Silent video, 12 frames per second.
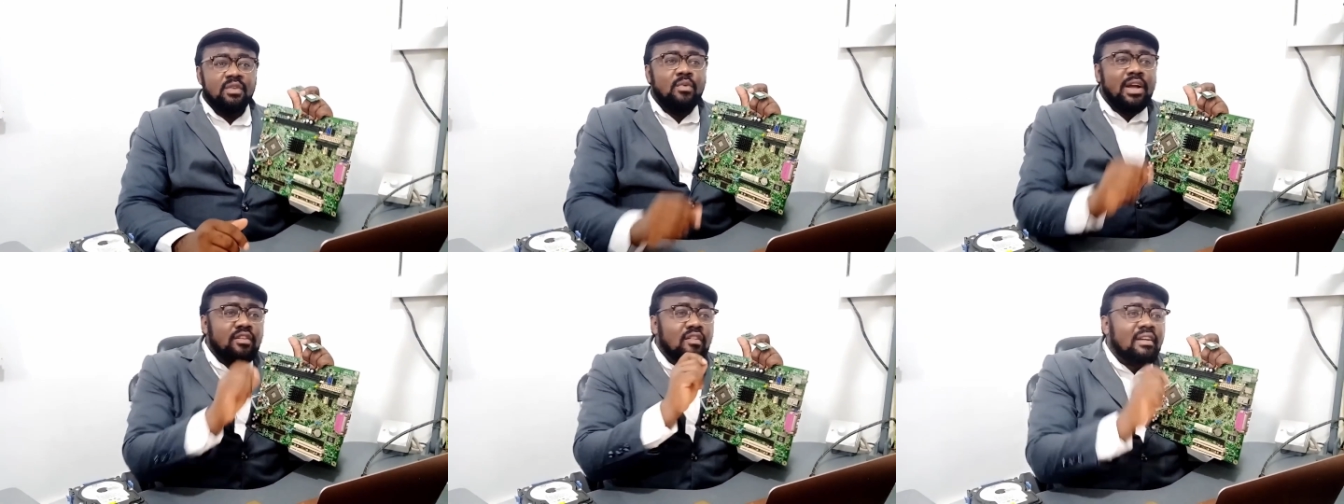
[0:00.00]

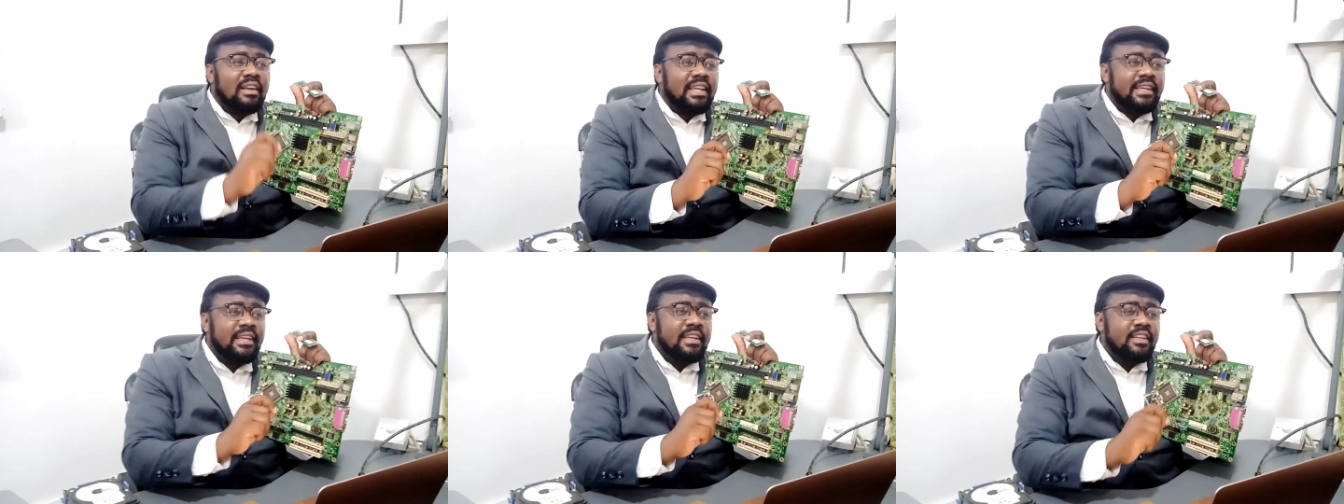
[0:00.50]
When you
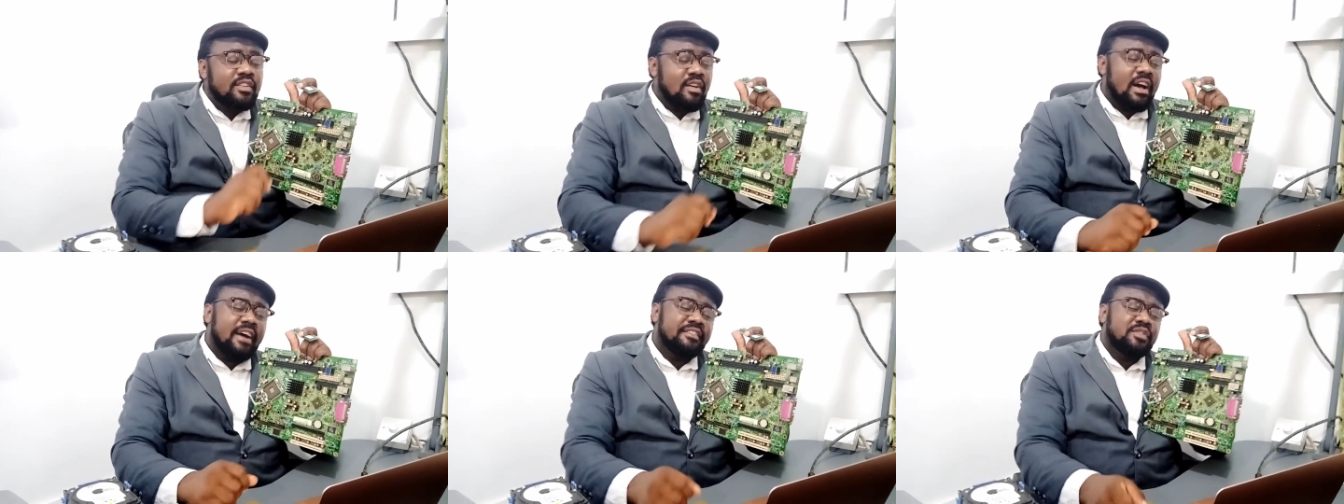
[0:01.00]
click, you
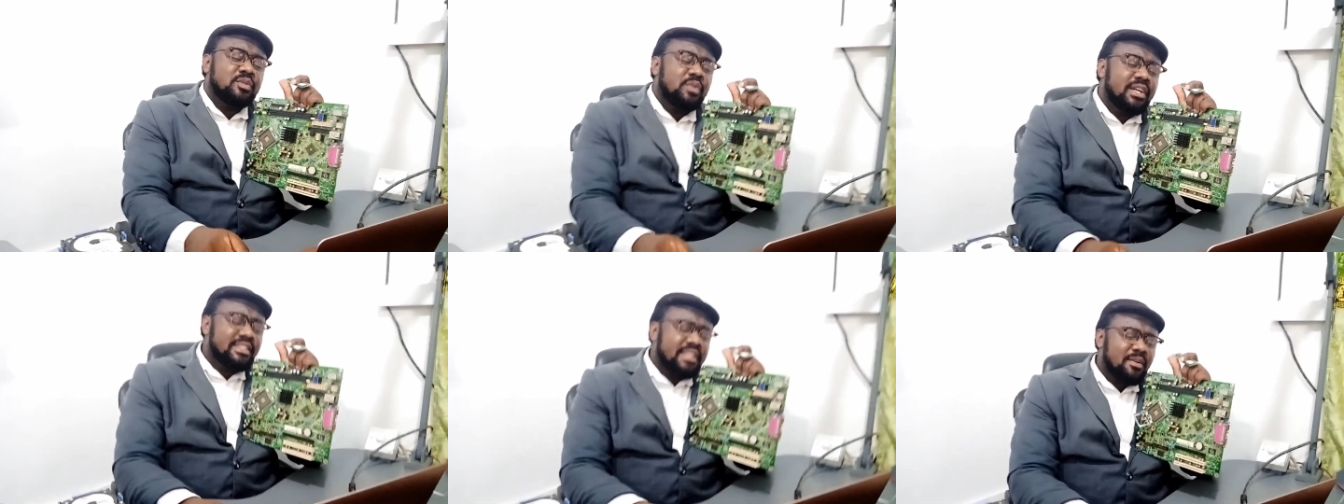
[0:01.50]
don't have to
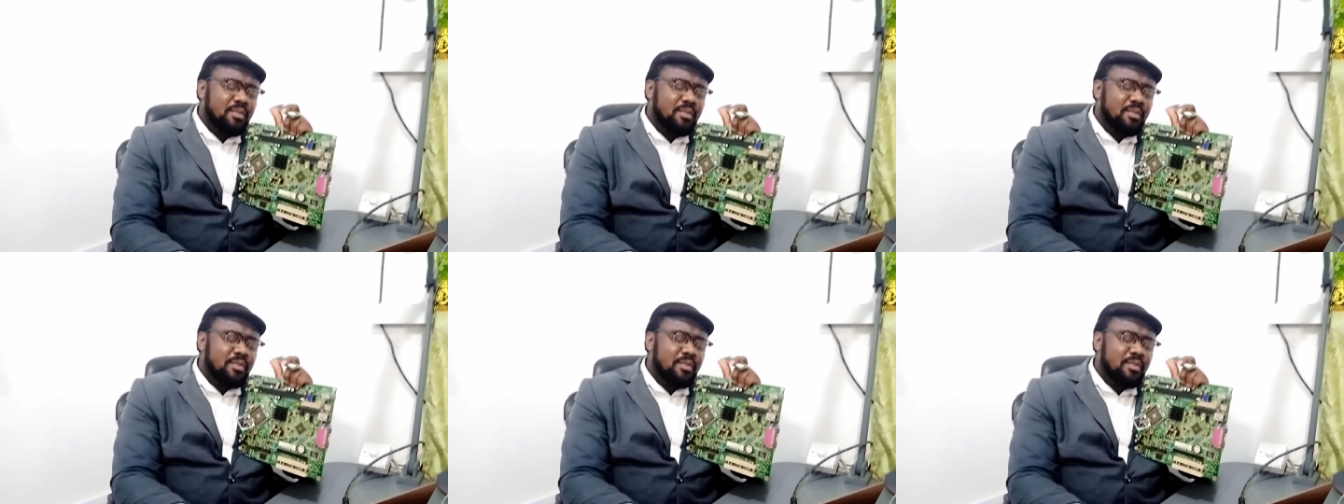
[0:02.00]
wait.